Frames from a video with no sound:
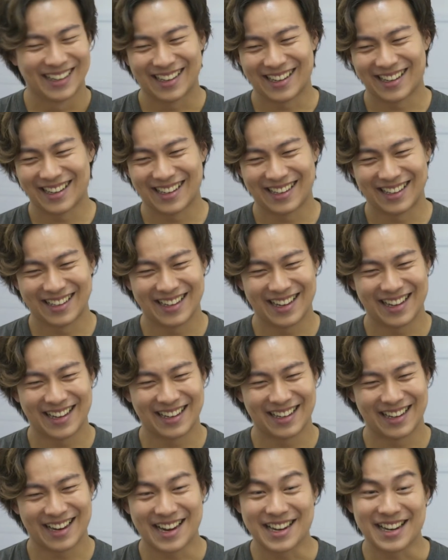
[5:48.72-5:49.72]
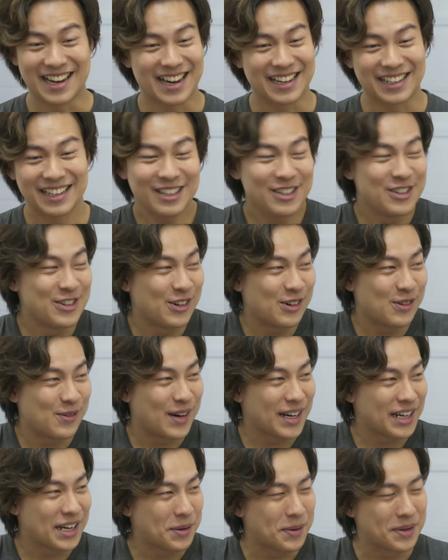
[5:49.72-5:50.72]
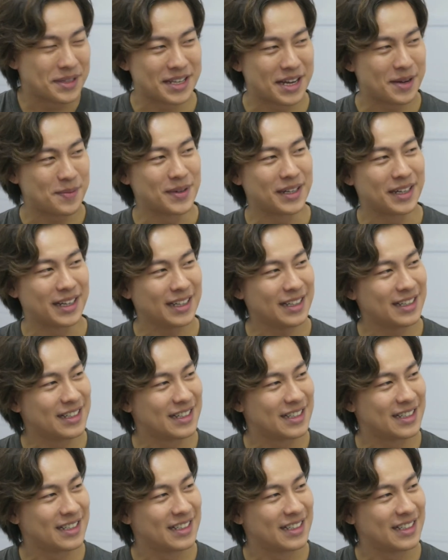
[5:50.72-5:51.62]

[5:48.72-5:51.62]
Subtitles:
And I didn't know what I was up against.